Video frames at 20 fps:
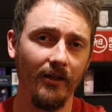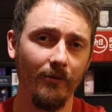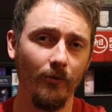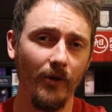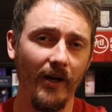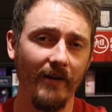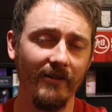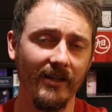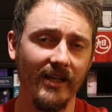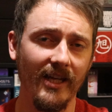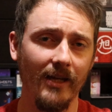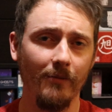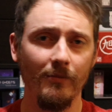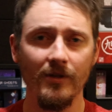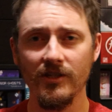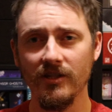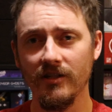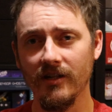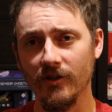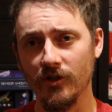where a game
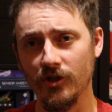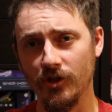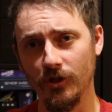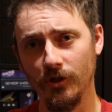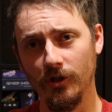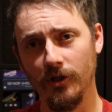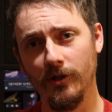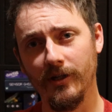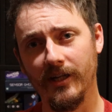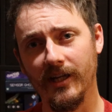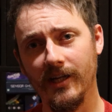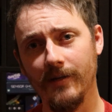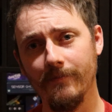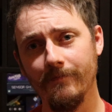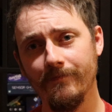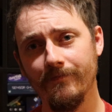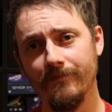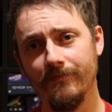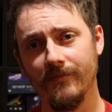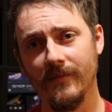isn't a solo
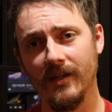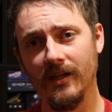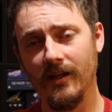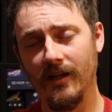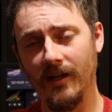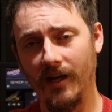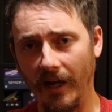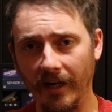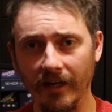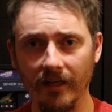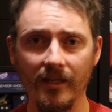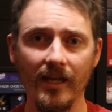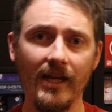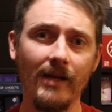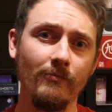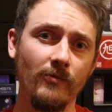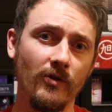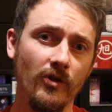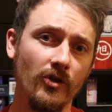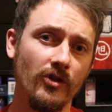game and a
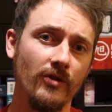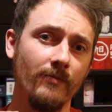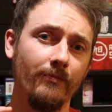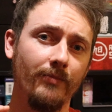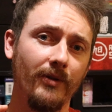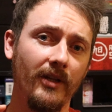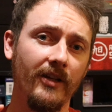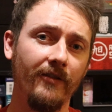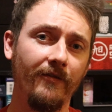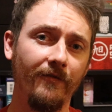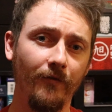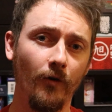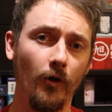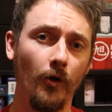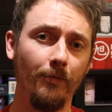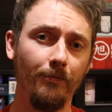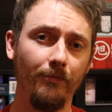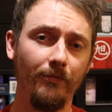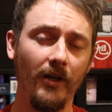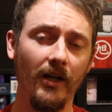game doesn't play
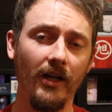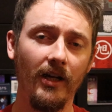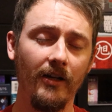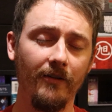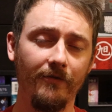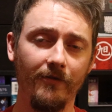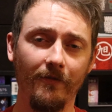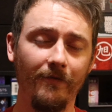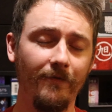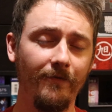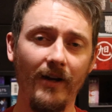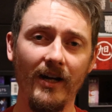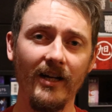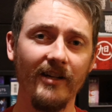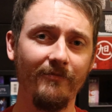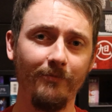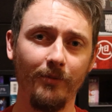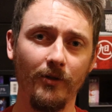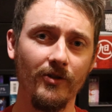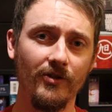for
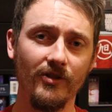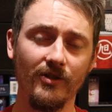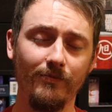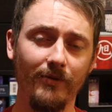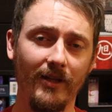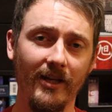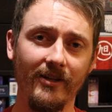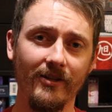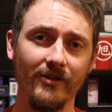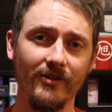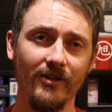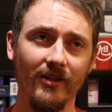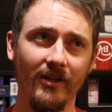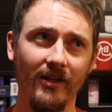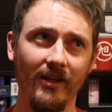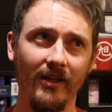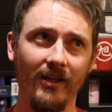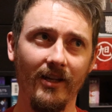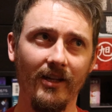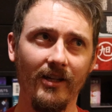5 plus players.
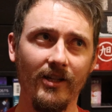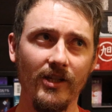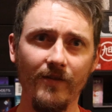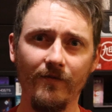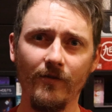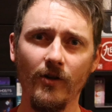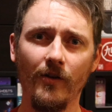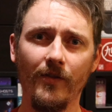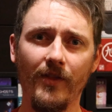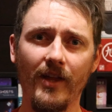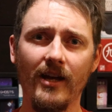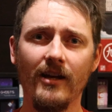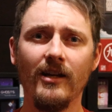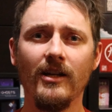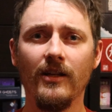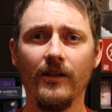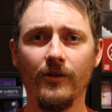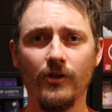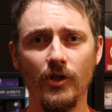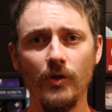You've got
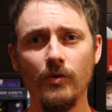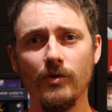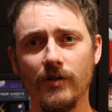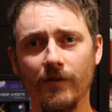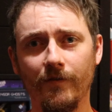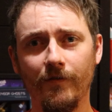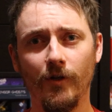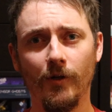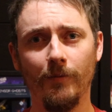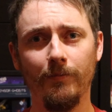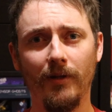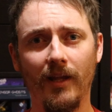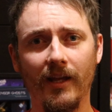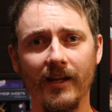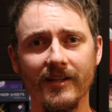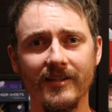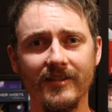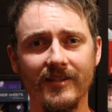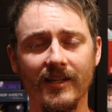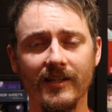that 2 to 4
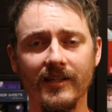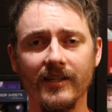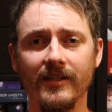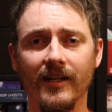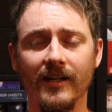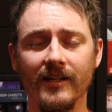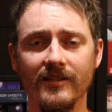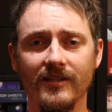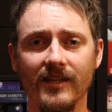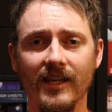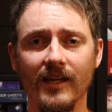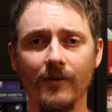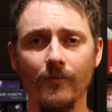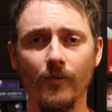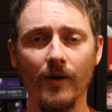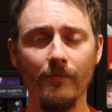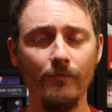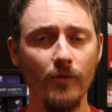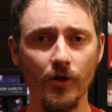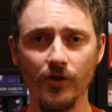player standardised game
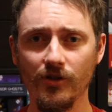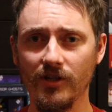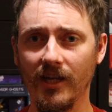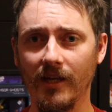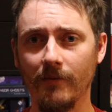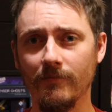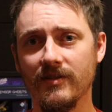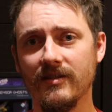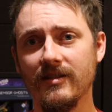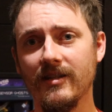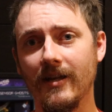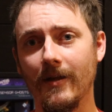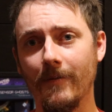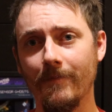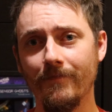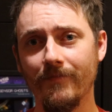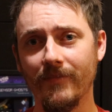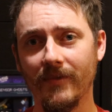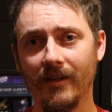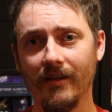where most games sit.